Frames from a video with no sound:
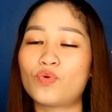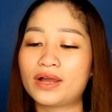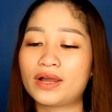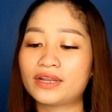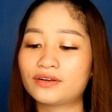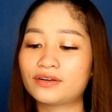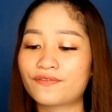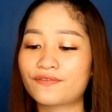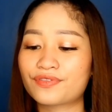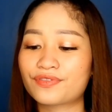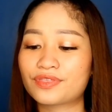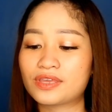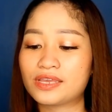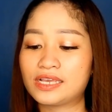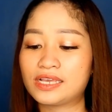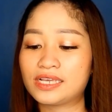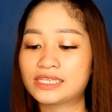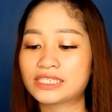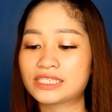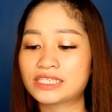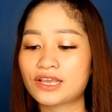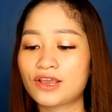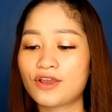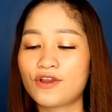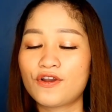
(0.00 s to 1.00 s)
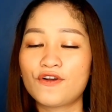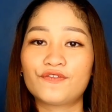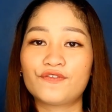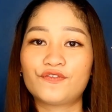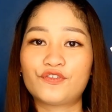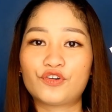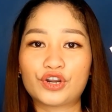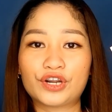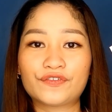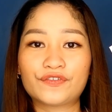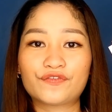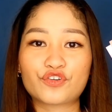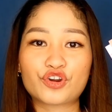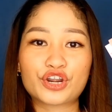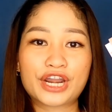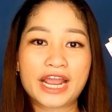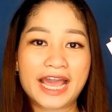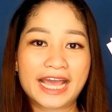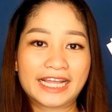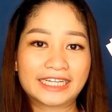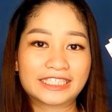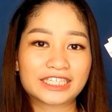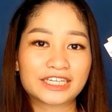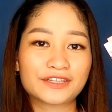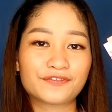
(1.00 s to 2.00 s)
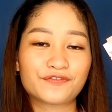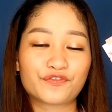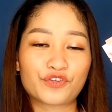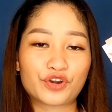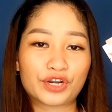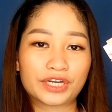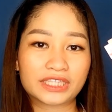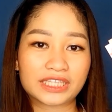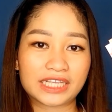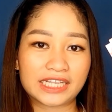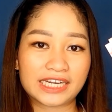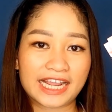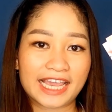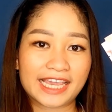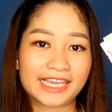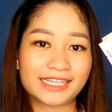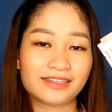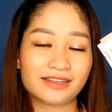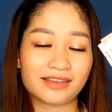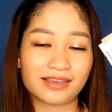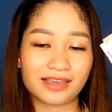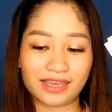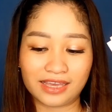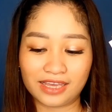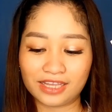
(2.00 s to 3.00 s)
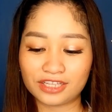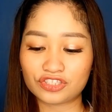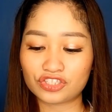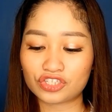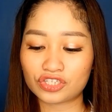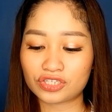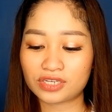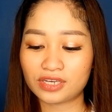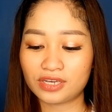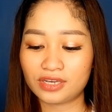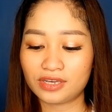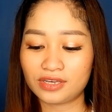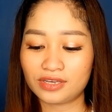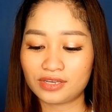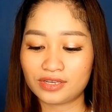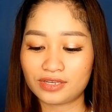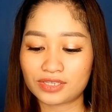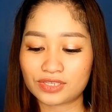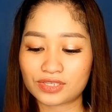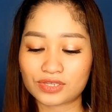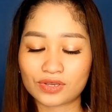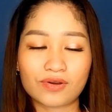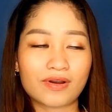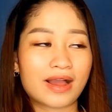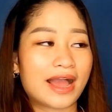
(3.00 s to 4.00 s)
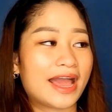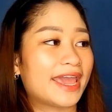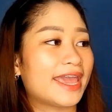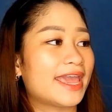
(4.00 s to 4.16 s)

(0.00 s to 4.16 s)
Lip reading: one of these for $449 each. So,